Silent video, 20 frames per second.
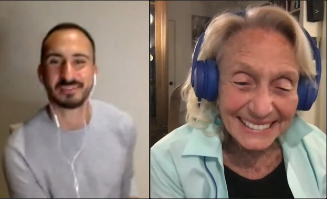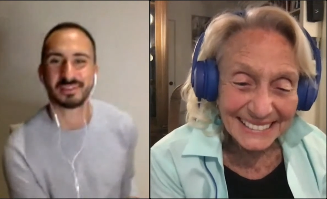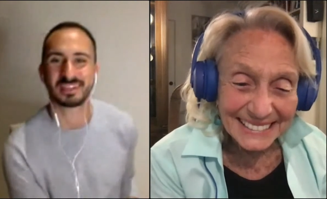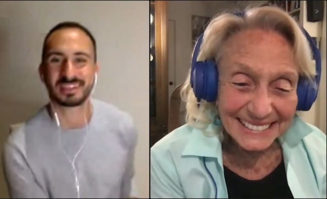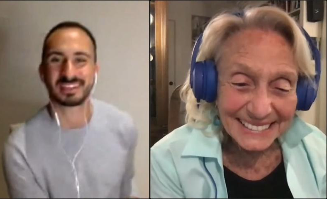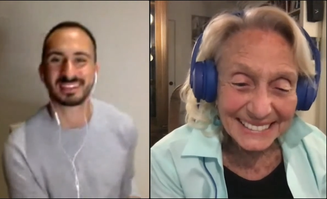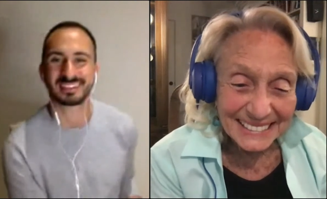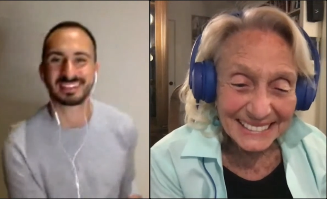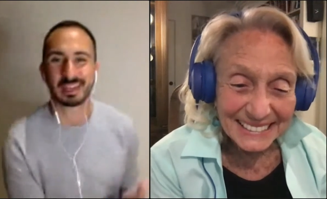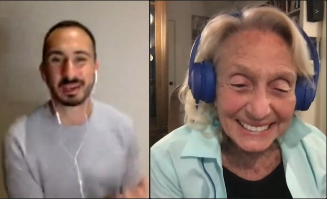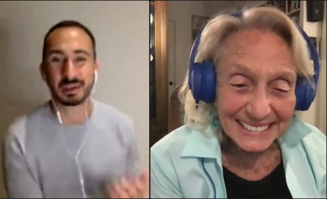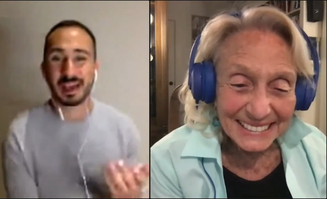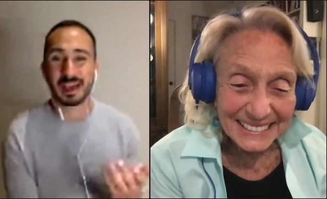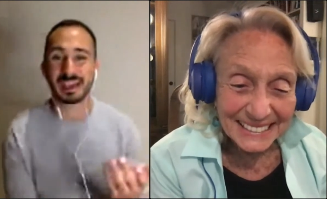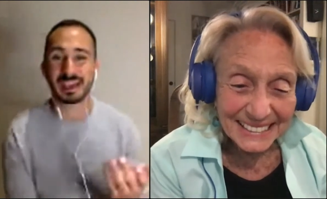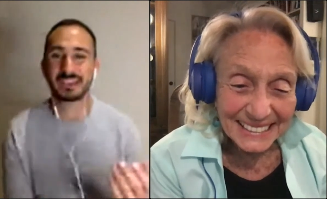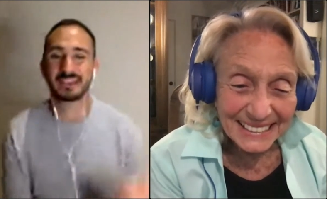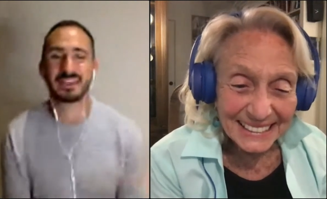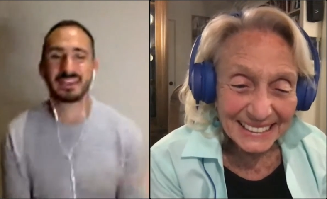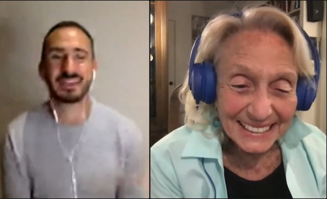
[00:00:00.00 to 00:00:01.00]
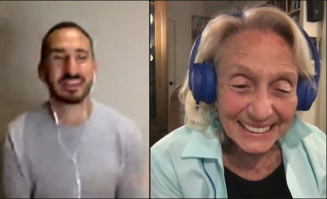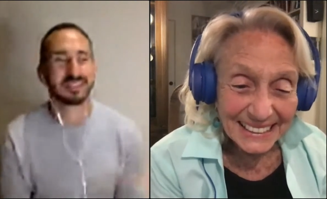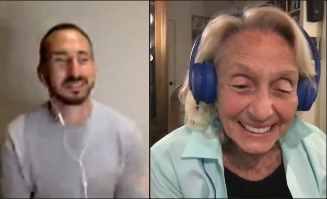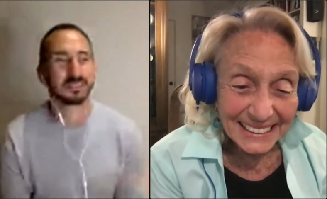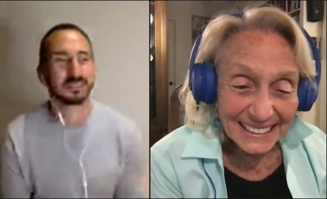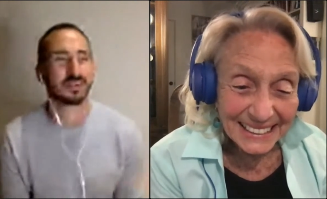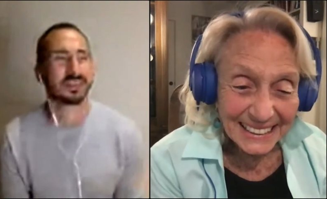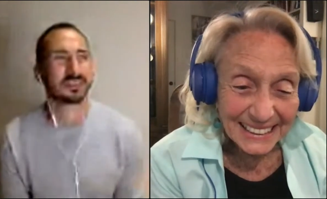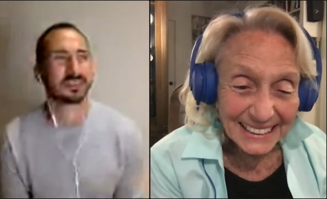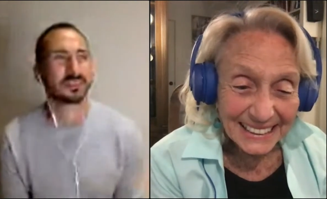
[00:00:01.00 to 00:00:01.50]
Speaker 1: because I, I, I
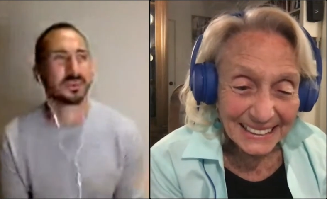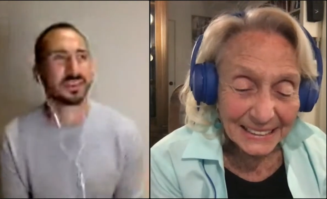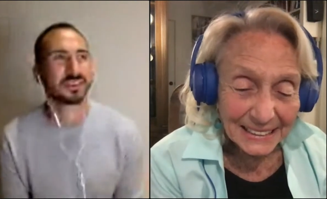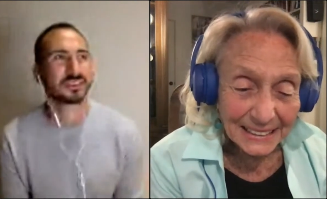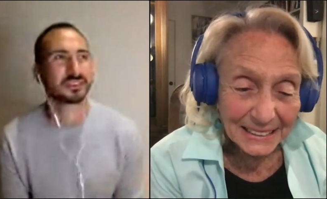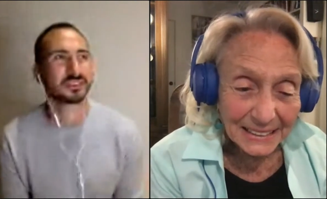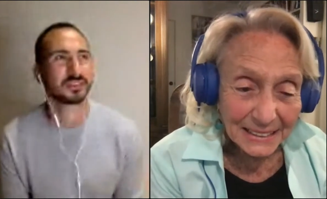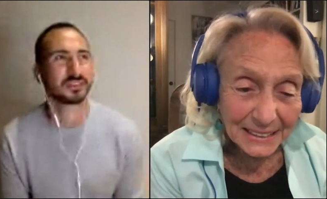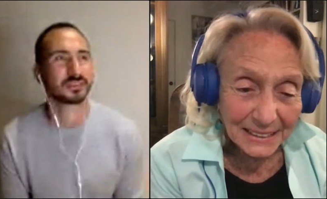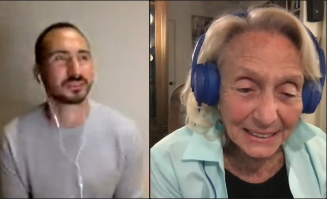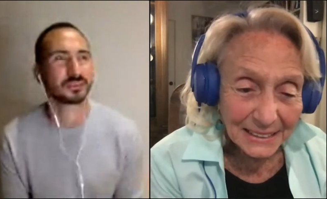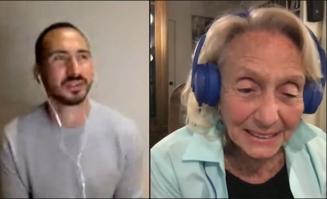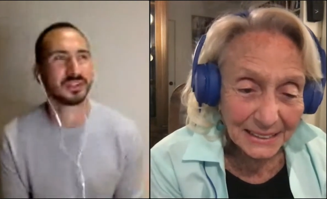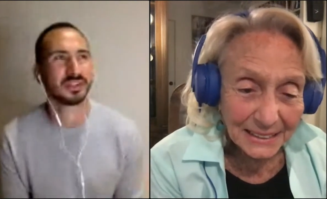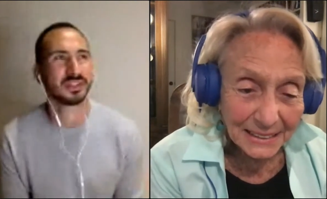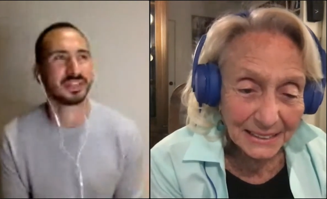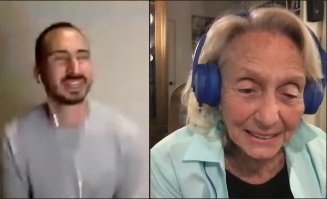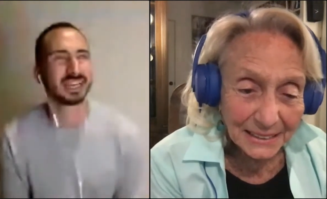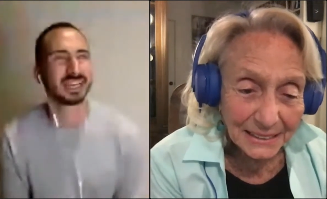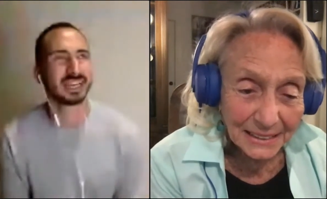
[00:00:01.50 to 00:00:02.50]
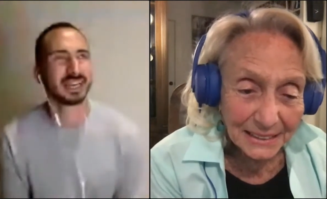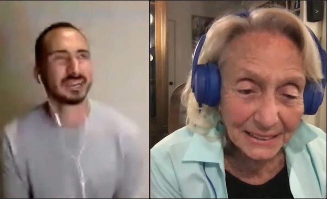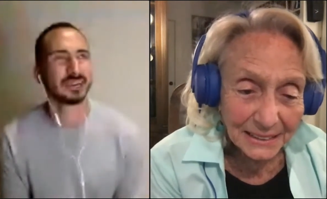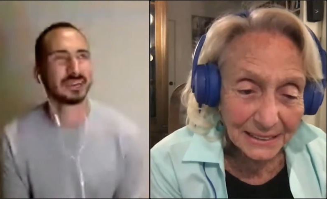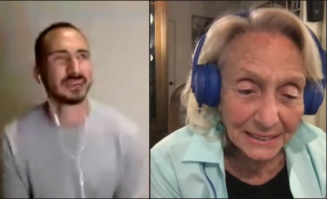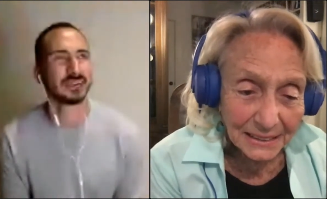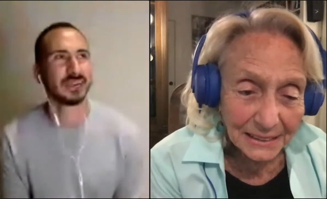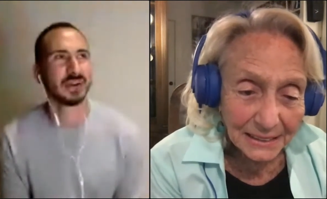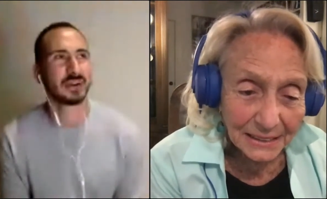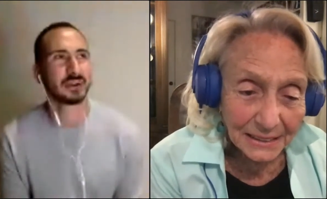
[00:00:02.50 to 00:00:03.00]
want to ask you as well, like
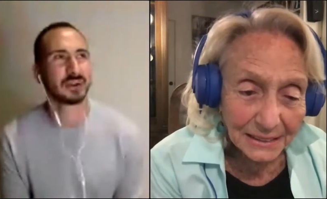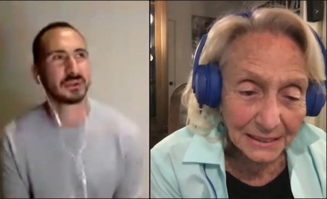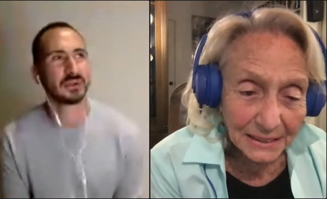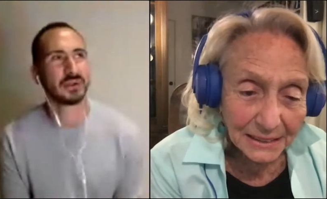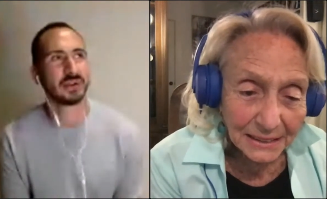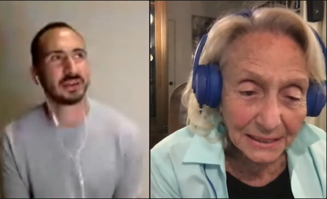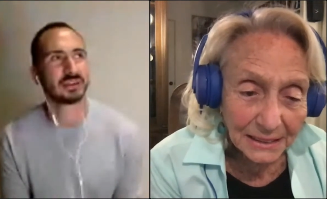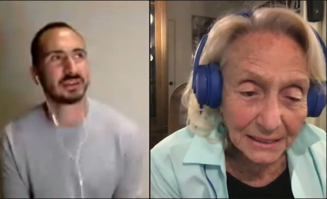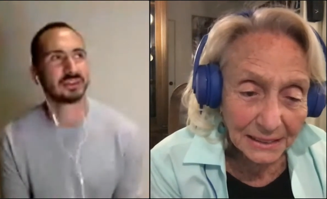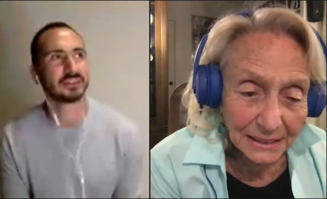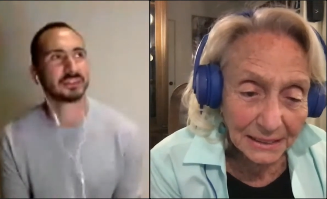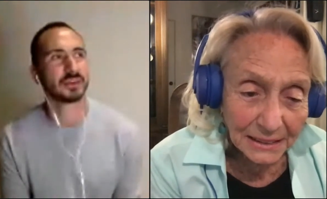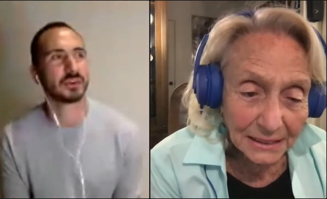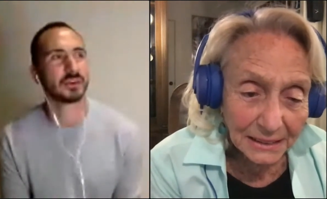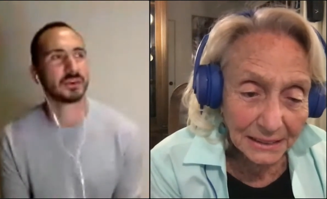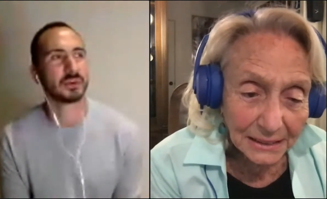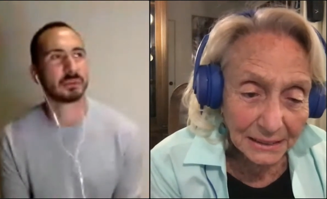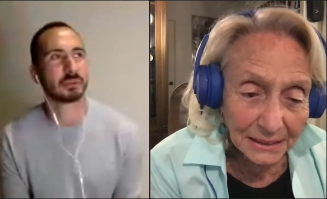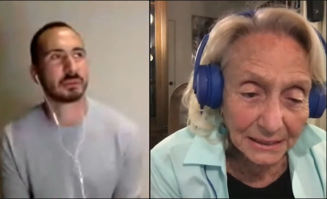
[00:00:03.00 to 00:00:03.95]
how how your writing is going.